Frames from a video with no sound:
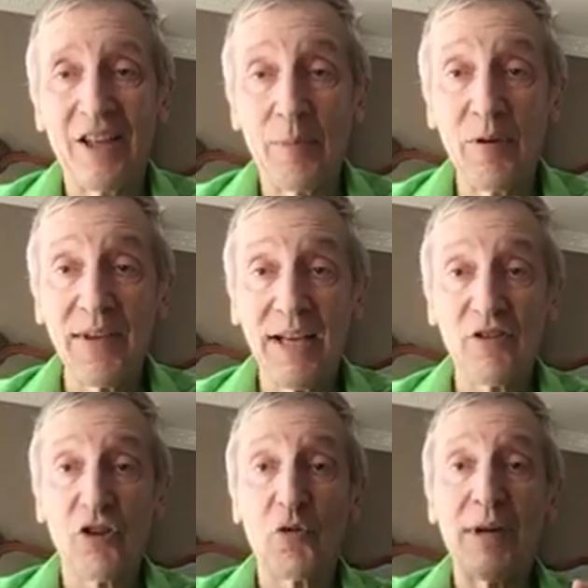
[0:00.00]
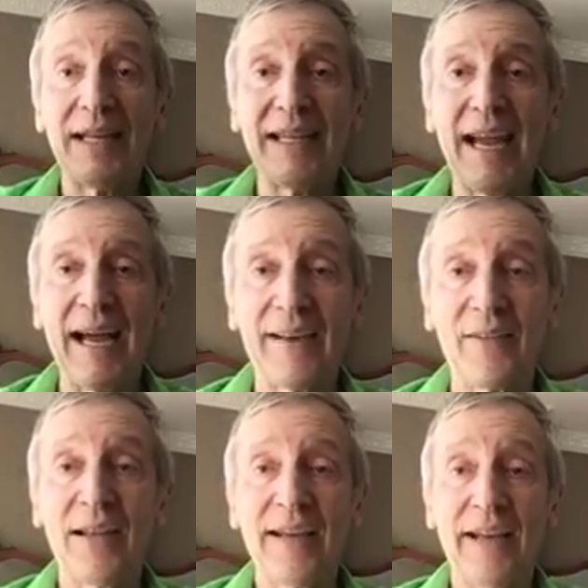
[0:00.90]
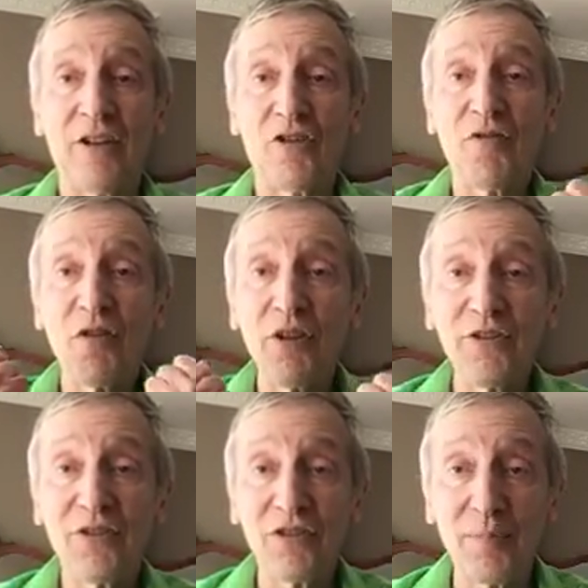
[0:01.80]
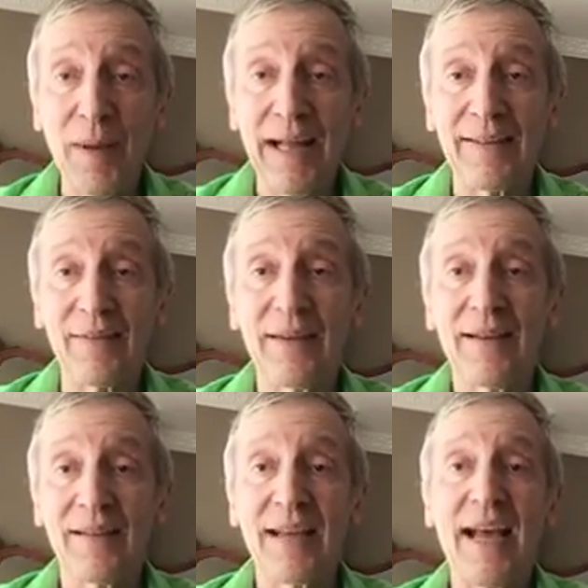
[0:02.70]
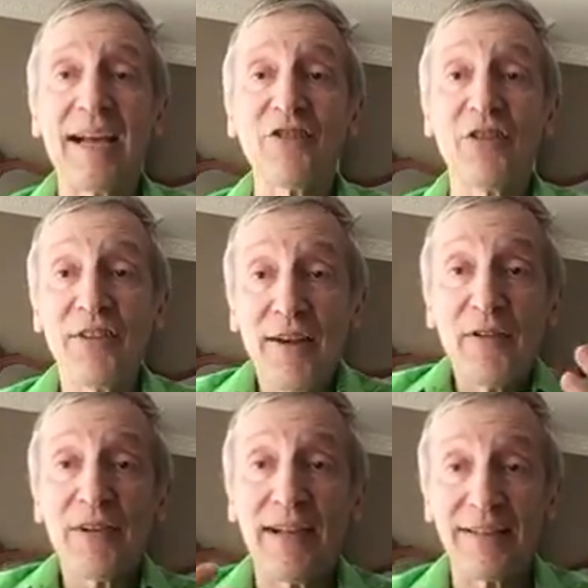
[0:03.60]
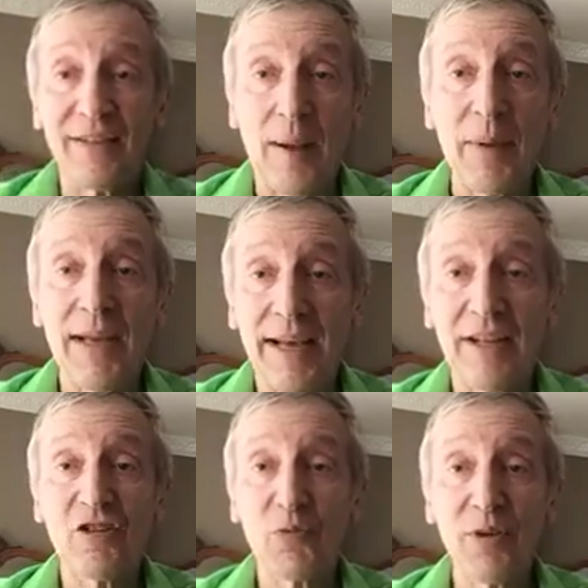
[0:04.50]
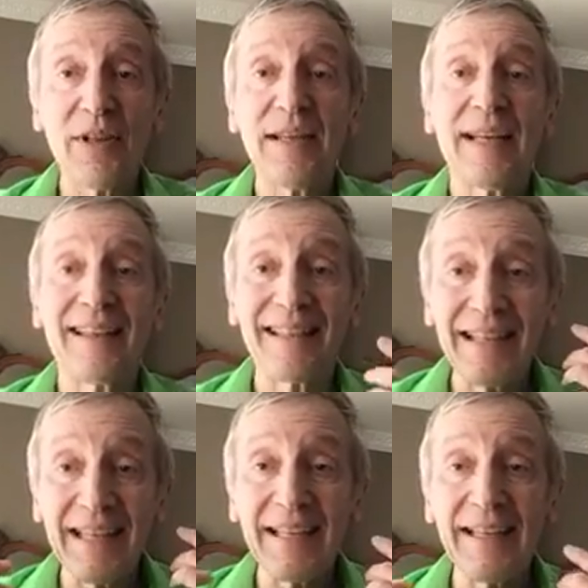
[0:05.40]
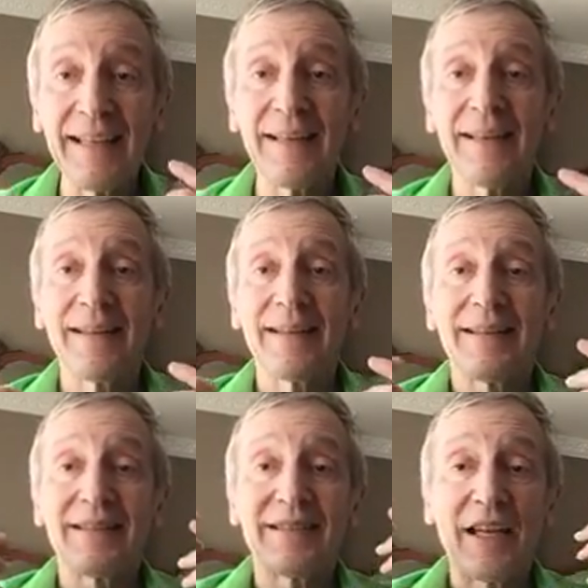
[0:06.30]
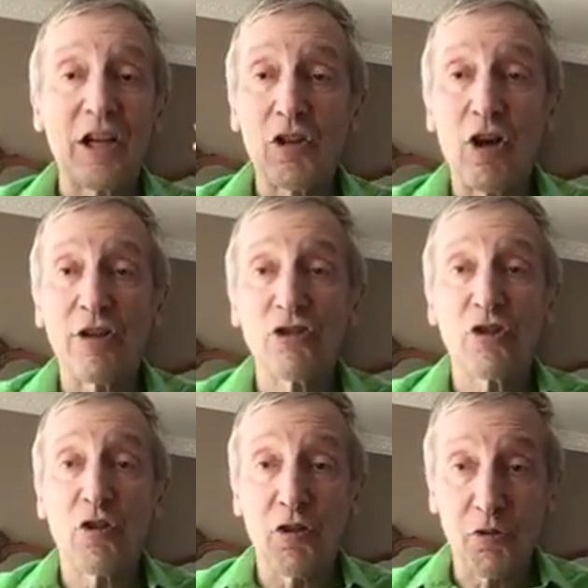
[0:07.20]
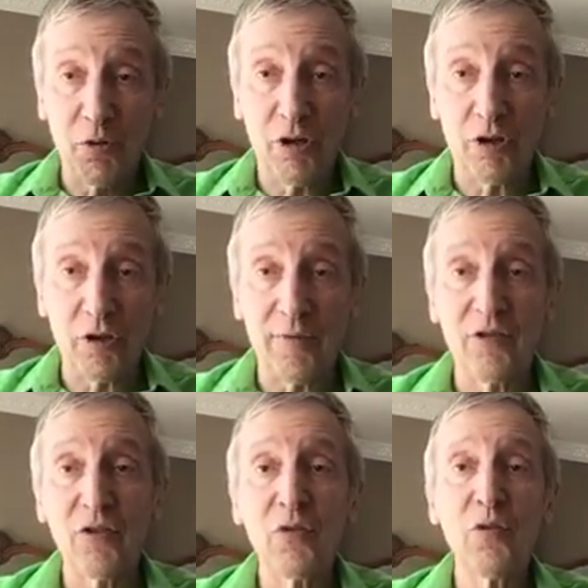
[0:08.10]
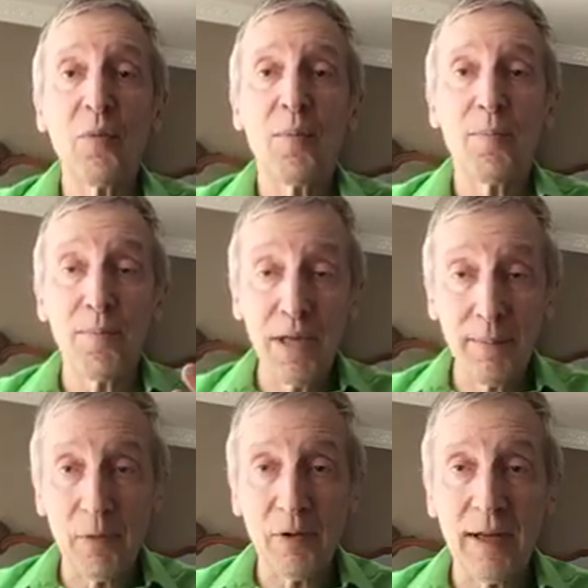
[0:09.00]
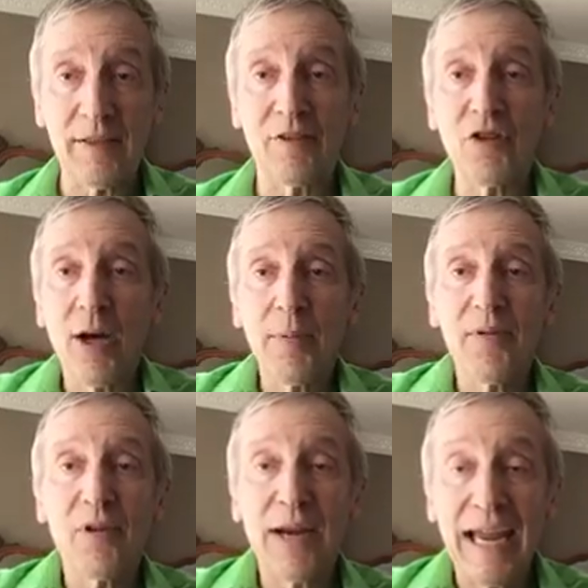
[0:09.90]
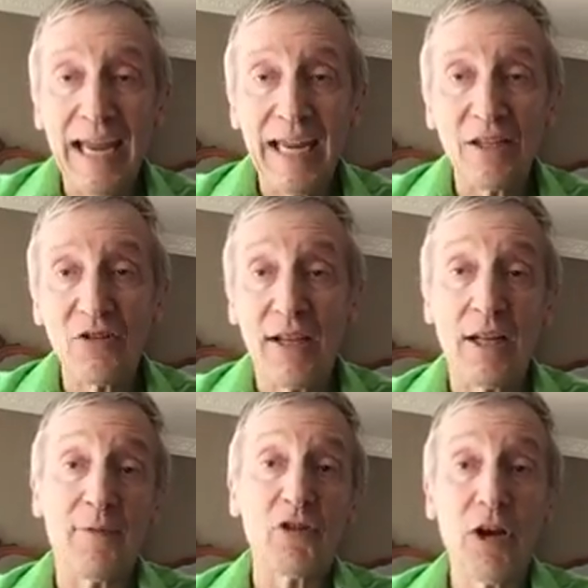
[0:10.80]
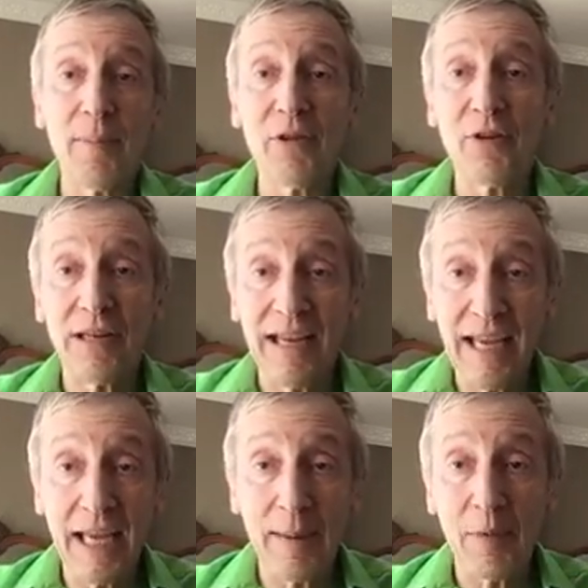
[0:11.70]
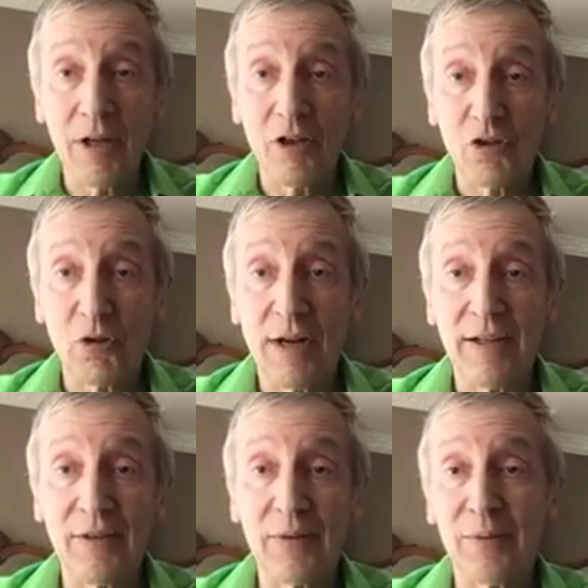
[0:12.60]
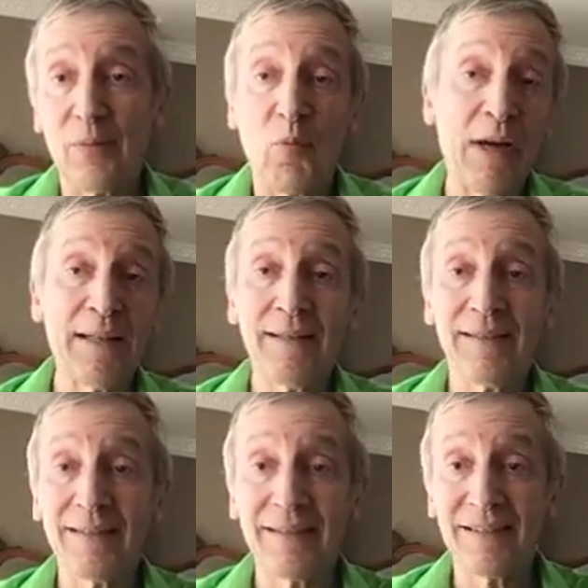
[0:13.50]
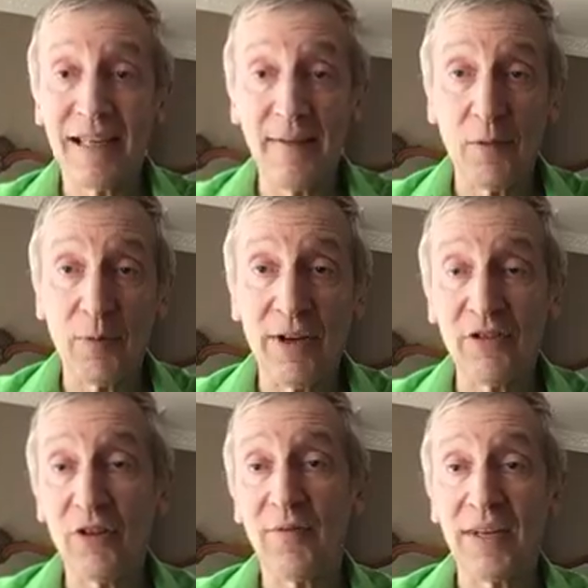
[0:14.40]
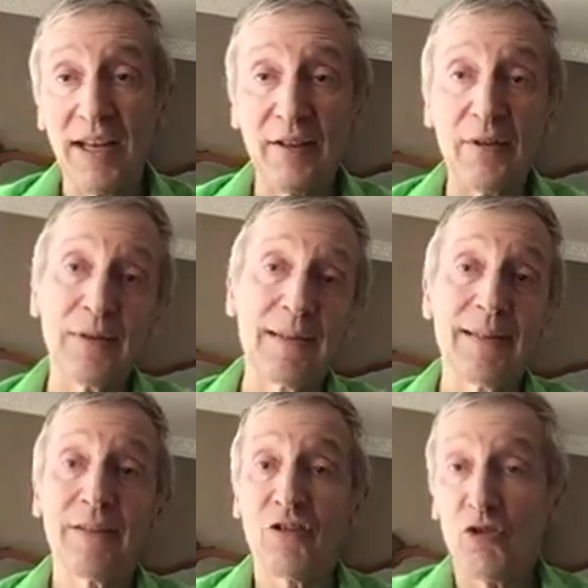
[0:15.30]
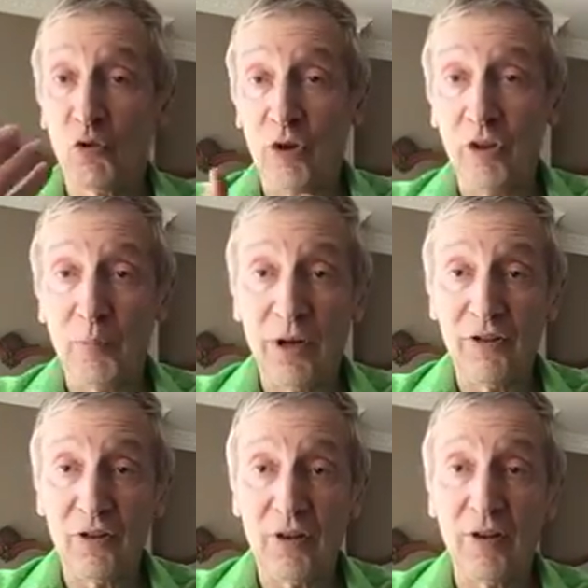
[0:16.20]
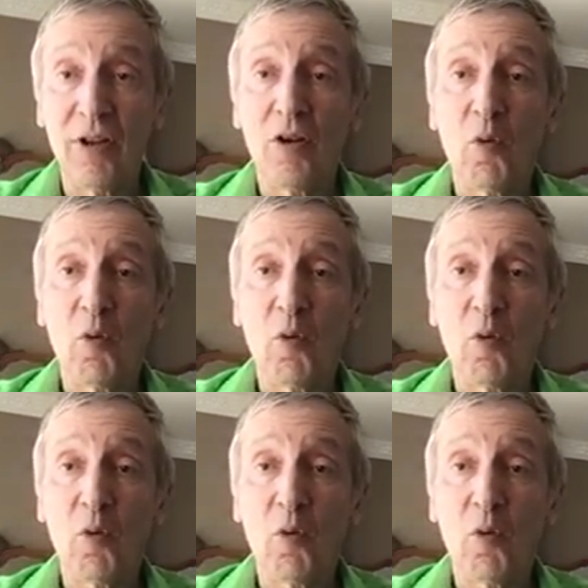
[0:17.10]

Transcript: The movie has a great cast, and it's full of suspense. The action never lets up, and it's really a thinking, psychological thriller of two people at the top of their age and at the top of their game, trying to, one, save the president, the other, destroy the president.